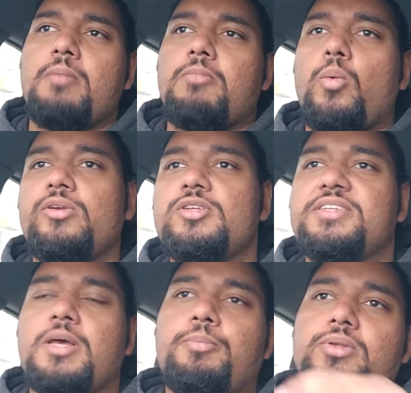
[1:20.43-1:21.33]
But when you
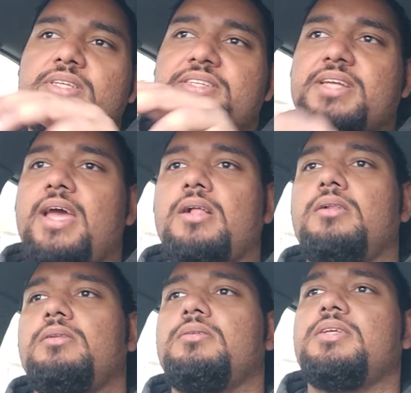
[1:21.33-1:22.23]
step on the
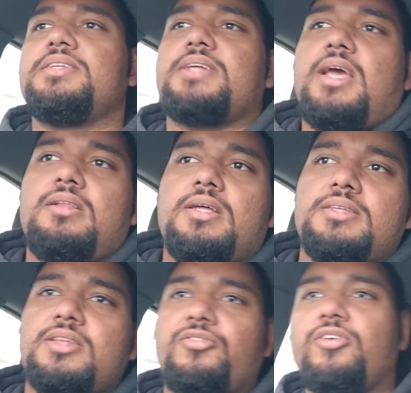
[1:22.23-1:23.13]
scale
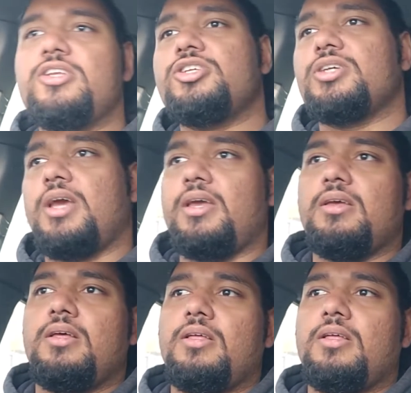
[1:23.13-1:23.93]
doesn't differentiate